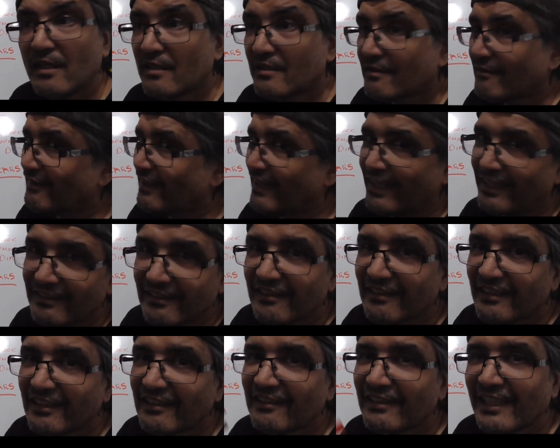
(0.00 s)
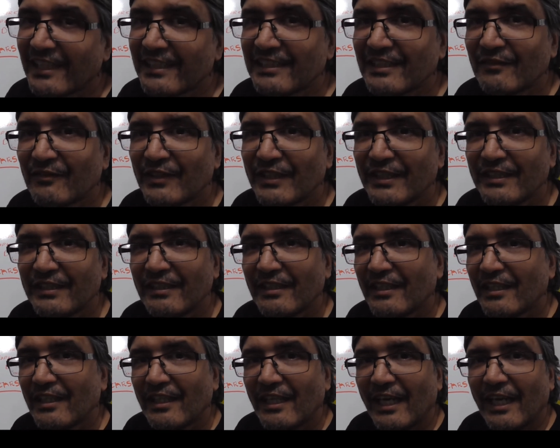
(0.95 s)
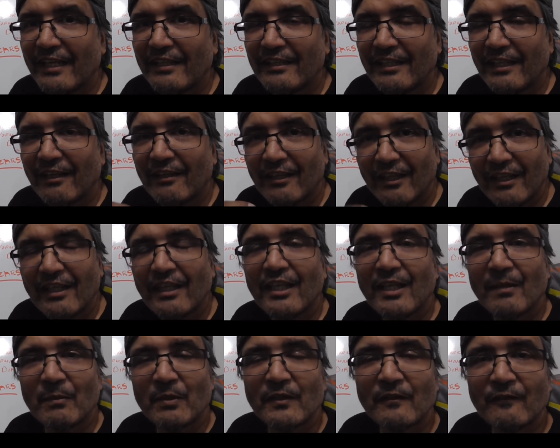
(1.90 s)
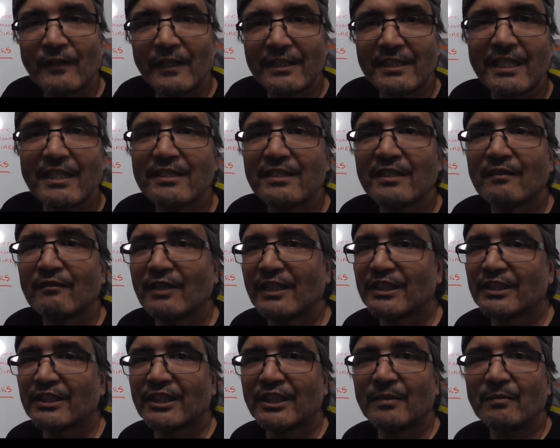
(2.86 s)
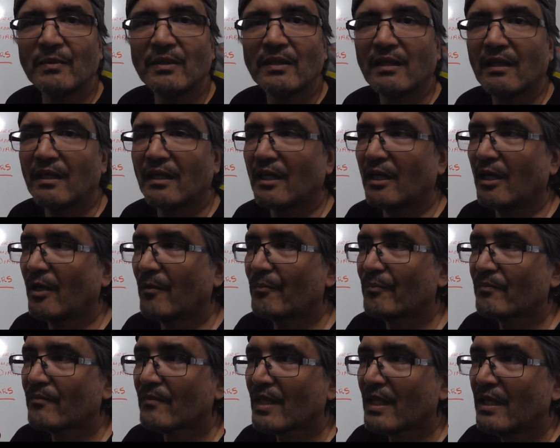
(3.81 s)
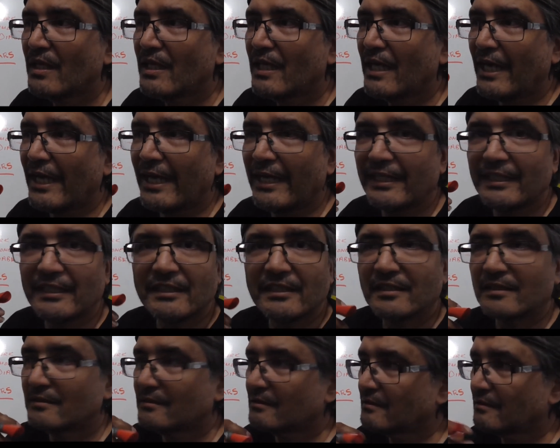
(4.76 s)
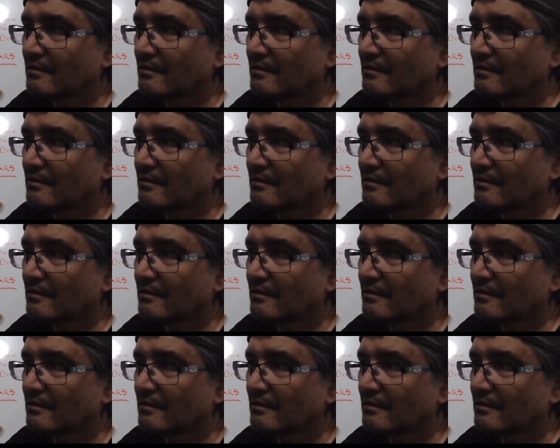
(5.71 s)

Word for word: So I had to think creatively, and now luckily I'm on a fantastic regime, um, and